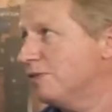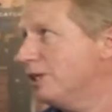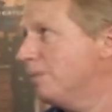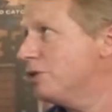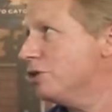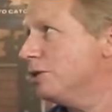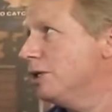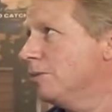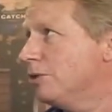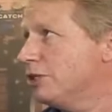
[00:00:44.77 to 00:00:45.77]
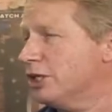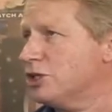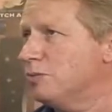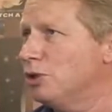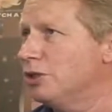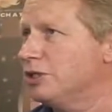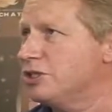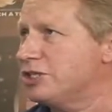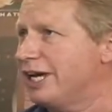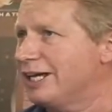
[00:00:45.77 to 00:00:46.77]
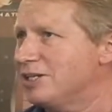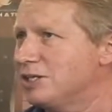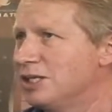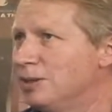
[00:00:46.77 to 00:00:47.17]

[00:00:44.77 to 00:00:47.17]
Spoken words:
temperature, protection mode, and status.